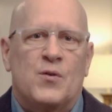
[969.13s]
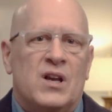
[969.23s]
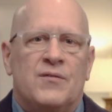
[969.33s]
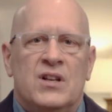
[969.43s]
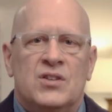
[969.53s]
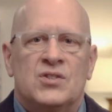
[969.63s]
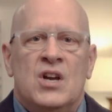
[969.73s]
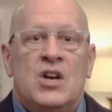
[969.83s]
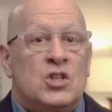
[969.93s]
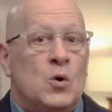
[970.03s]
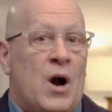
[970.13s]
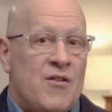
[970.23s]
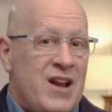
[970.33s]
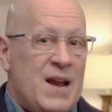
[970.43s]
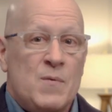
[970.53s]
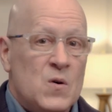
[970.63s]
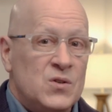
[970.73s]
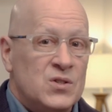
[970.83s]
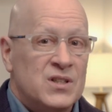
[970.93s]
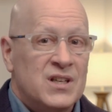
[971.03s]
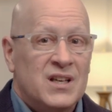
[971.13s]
forgiveness to our neighbors